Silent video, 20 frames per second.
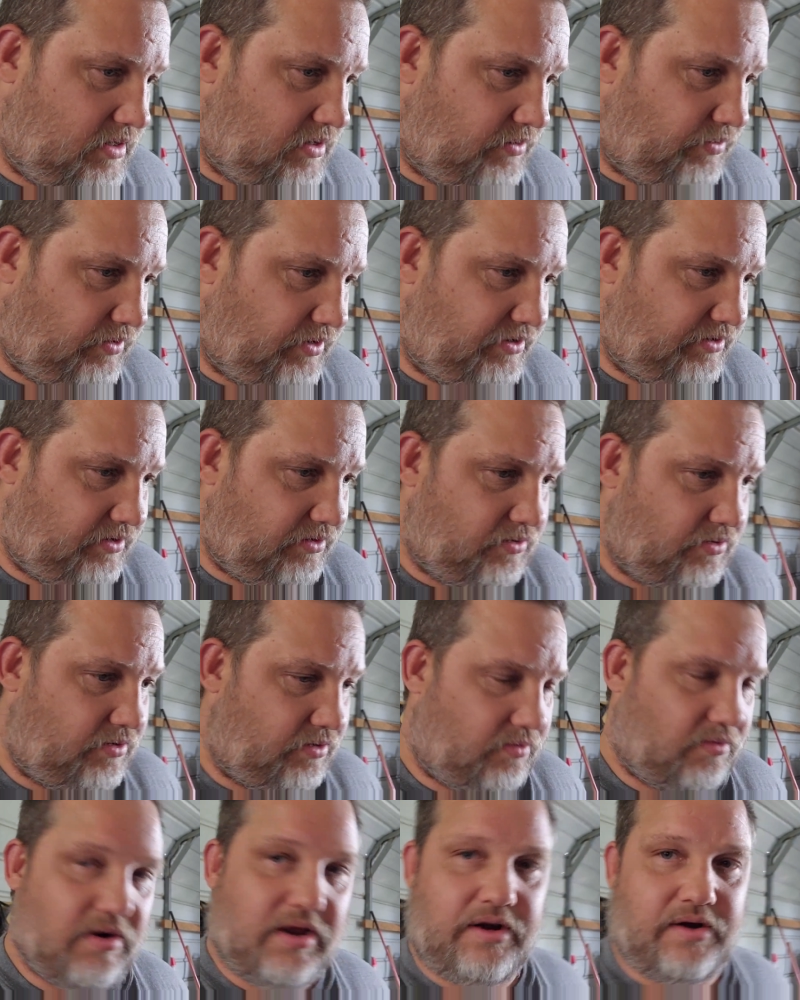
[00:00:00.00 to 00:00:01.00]
We're either going
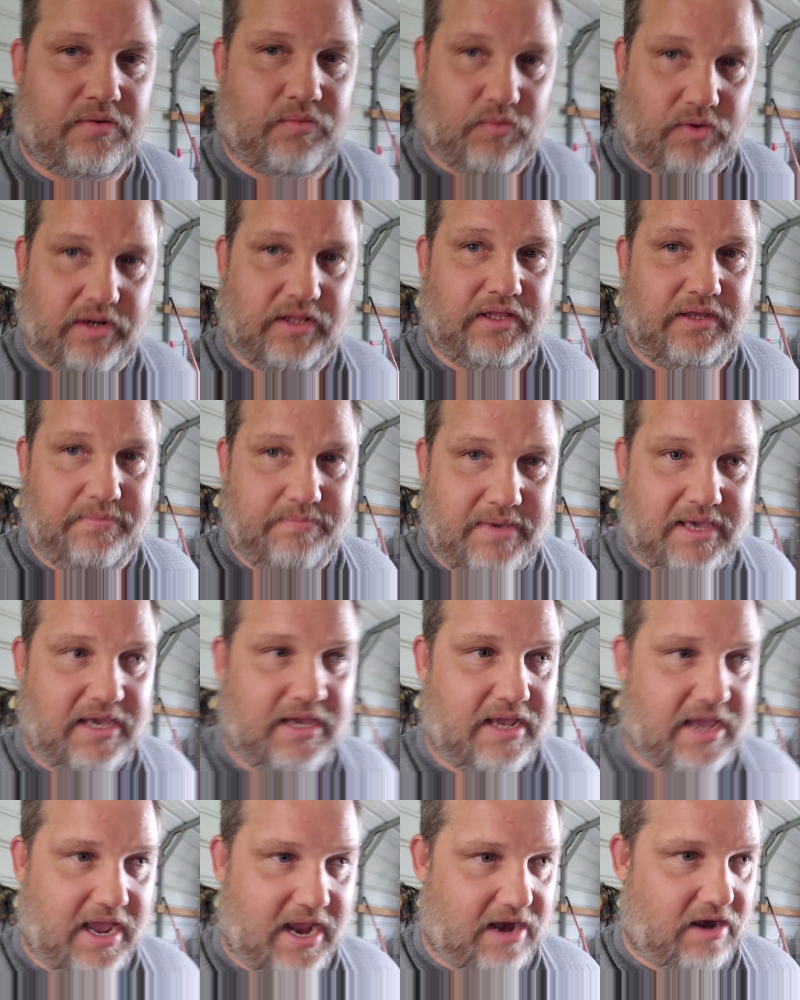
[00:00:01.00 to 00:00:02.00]
to run a really
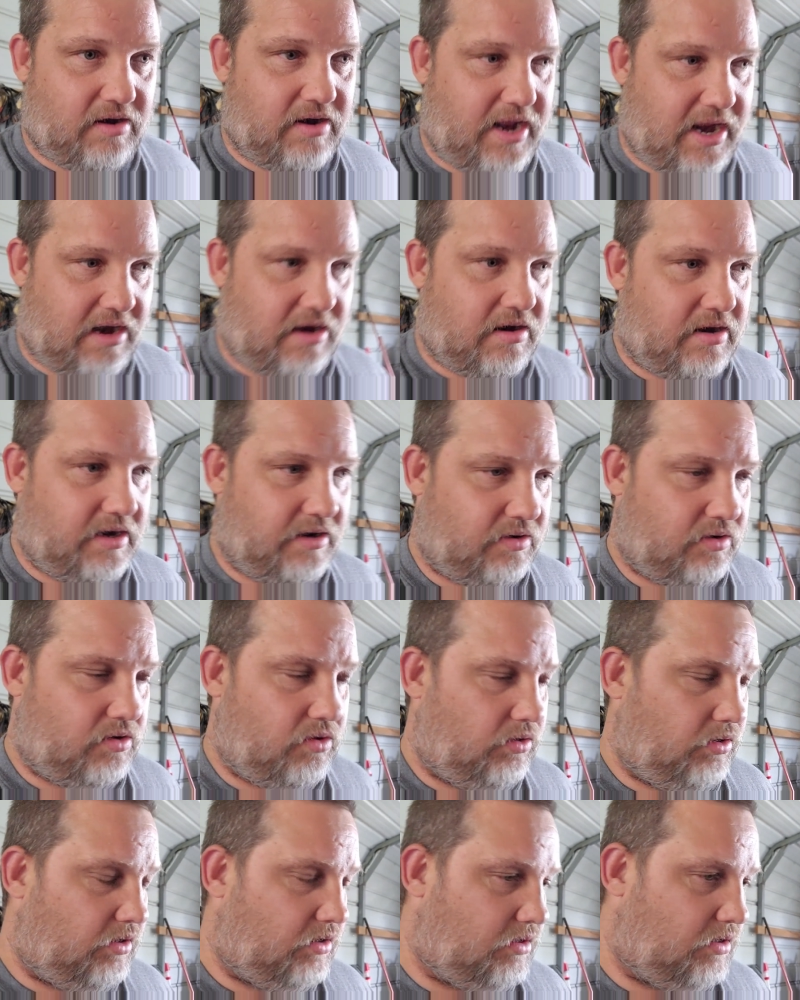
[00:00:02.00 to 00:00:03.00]
big air-to-air
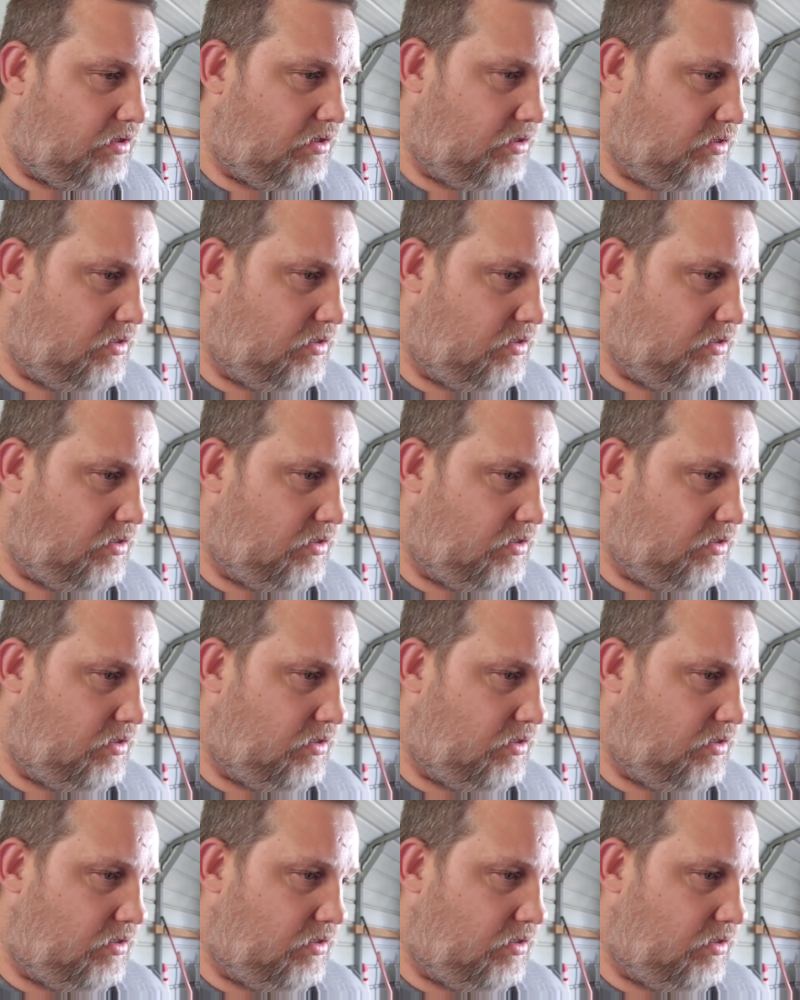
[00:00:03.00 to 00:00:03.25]
intercooler